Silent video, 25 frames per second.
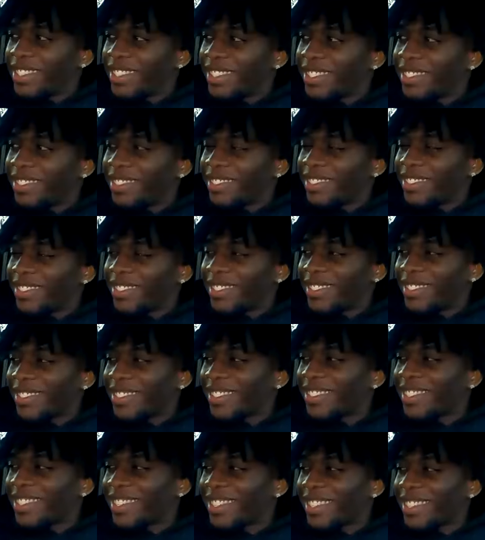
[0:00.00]

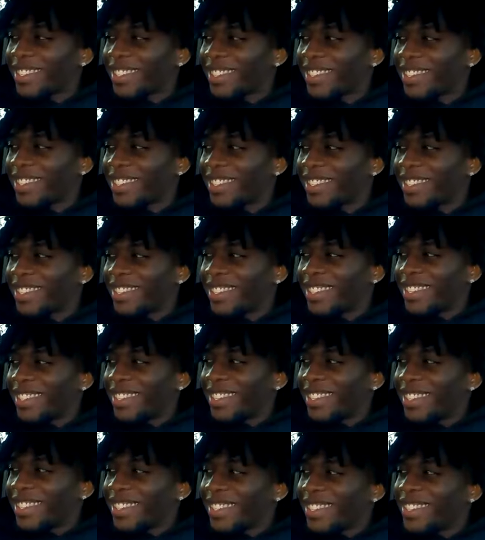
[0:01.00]

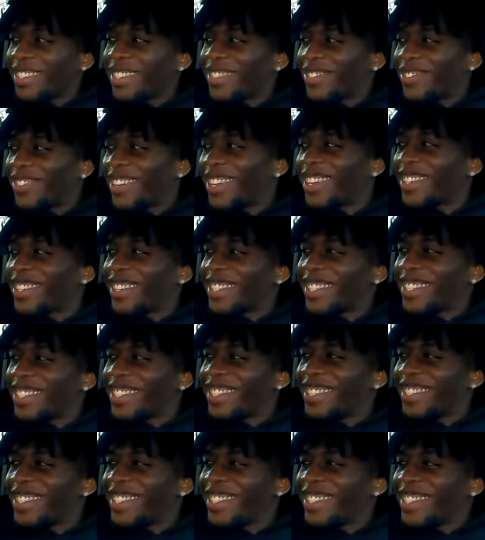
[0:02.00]

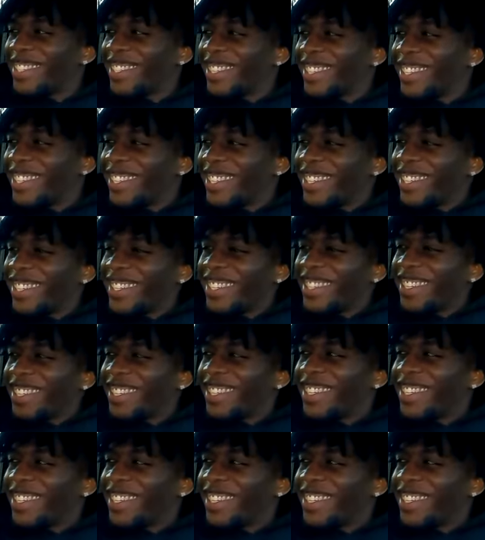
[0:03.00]
(not speaking)